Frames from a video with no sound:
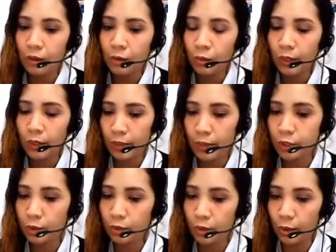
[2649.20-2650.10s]
when we
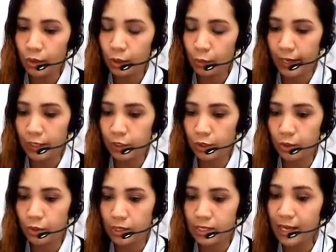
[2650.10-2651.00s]
don't know the way to
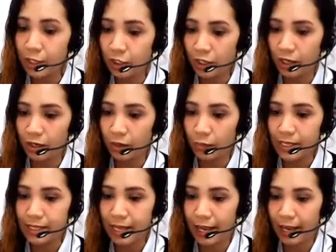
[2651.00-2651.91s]
the station, we
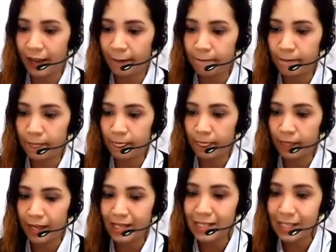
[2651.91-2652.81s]
say,
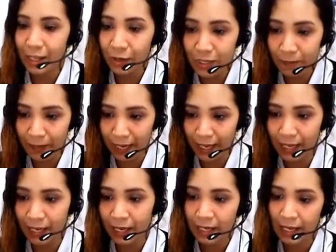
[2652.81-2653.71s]
excuse me,
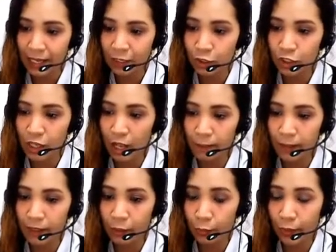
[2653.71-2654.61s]
can you tell
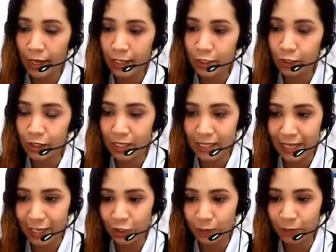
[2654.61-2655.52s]
me the way to the
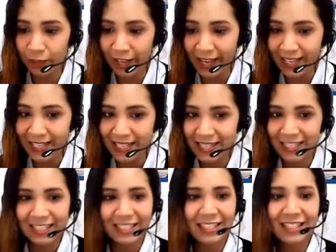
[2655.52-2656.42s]
station, please?
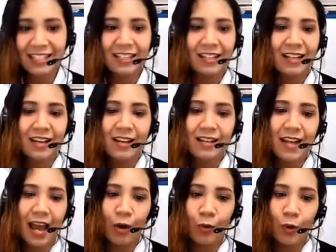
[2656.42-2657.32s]

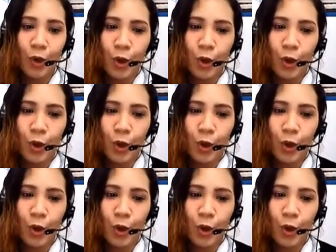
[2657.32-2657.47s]
Now,